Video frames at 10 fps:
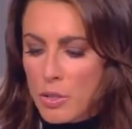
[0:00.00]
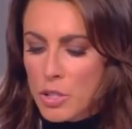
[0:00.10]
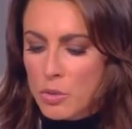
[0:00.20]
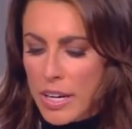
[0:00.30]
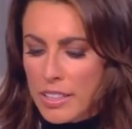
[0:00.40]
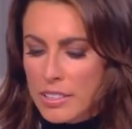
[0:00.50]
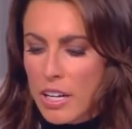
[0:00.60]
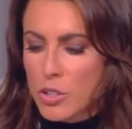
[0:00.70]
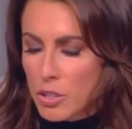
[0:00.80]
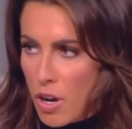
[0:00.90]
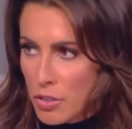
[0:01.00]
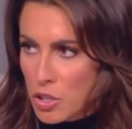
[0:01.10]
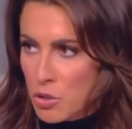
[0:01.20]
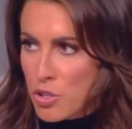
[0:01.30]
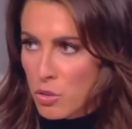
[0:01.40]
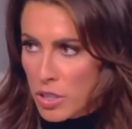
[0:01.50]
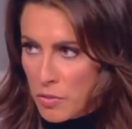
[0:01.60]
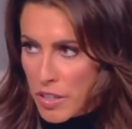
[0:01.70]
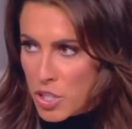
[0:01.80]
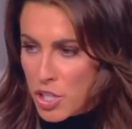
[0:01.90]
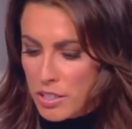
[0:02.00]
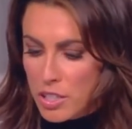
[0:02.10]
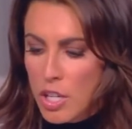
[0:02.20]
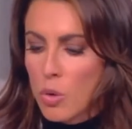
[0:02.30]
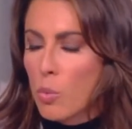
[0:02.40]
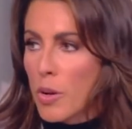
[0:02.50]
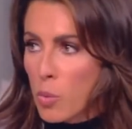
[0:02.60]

How do you reconcile your constitutional convictions